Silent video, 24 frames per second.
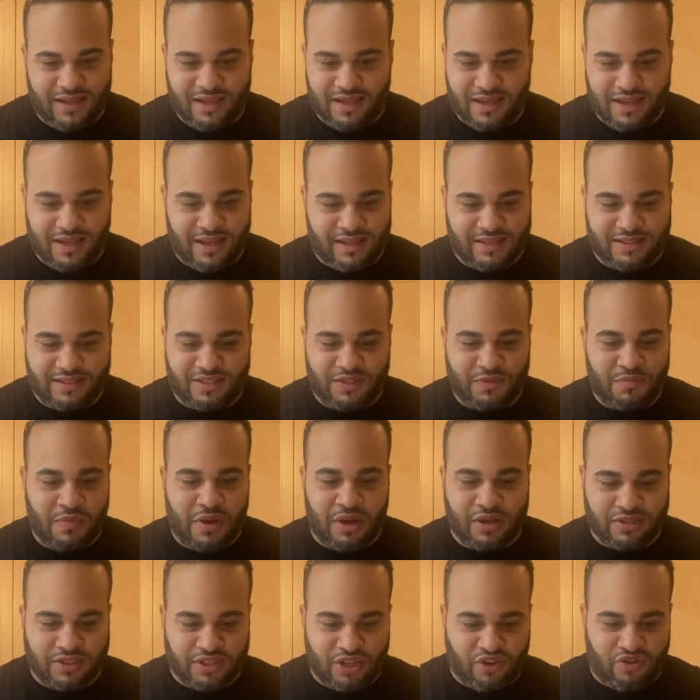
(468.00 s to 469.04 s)
It
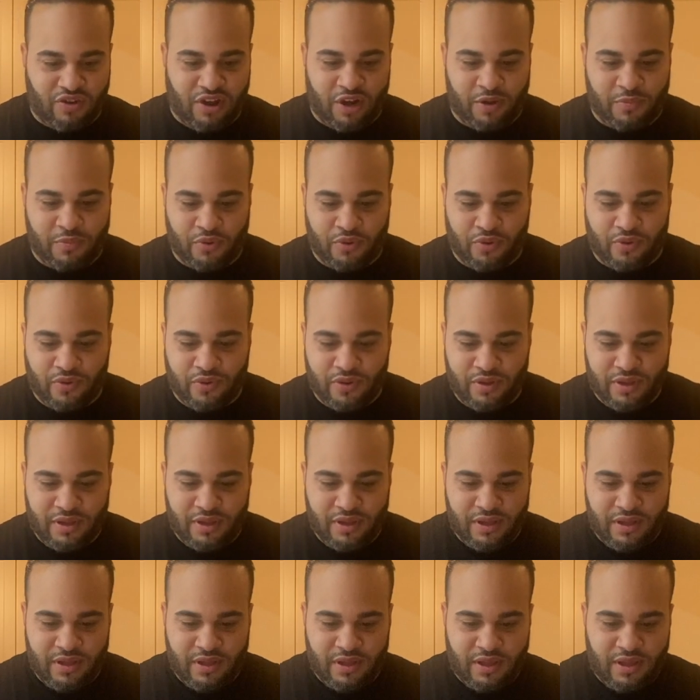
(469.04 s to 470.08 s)
smells incredible.
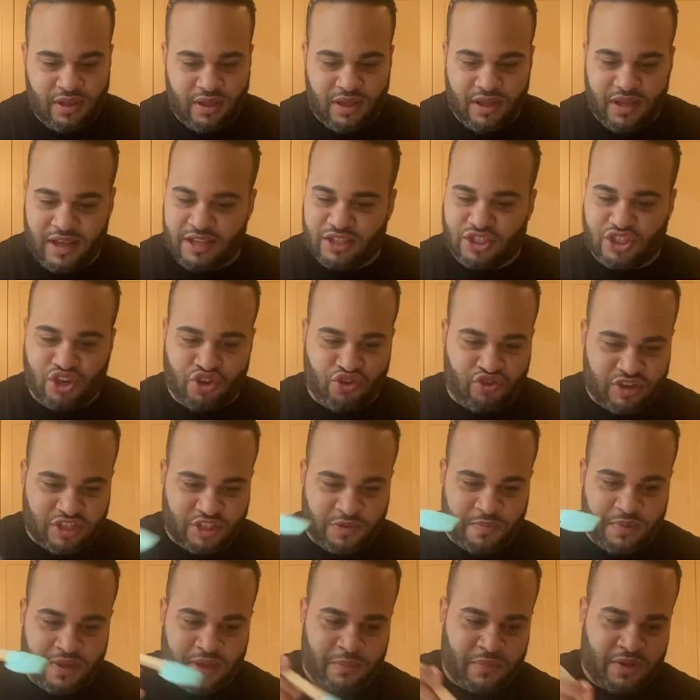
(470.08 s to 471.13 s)
It's
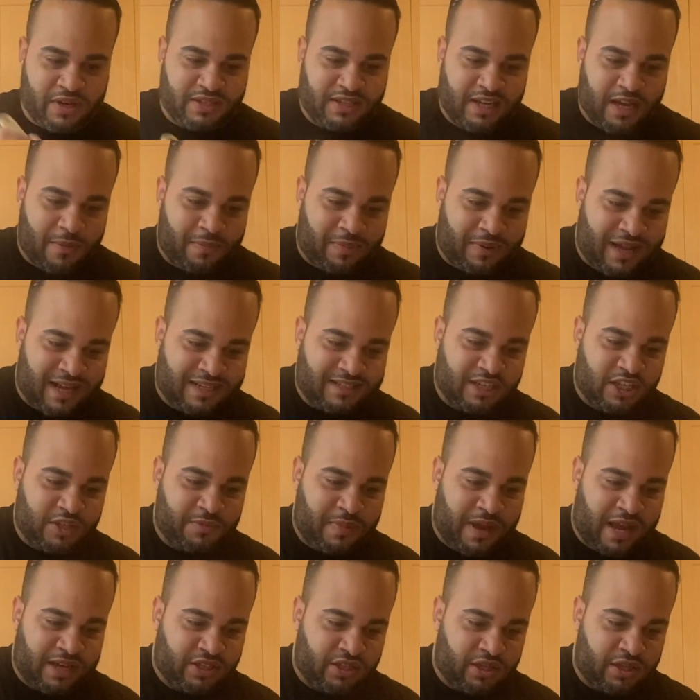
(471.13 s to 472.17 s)
crispy. I'm gonna take a plastic
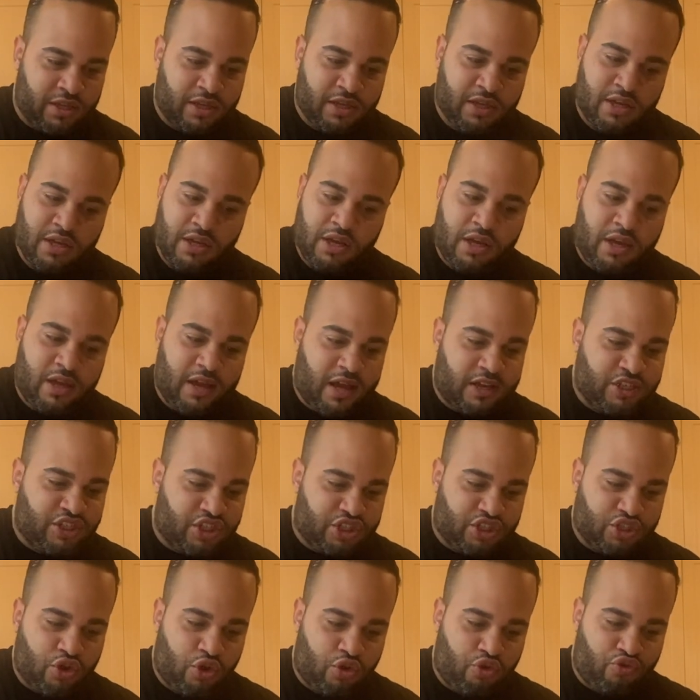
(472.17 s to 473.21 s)
spatula and
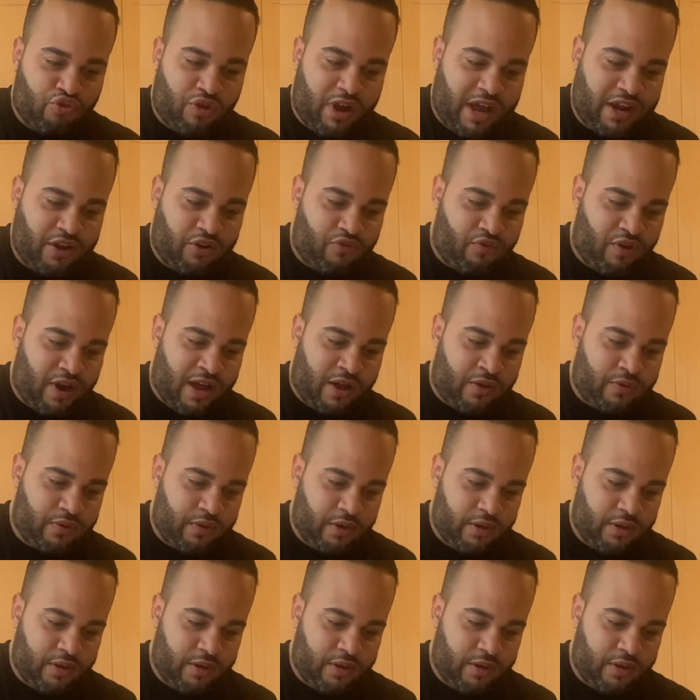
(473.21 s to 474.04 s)
just go right around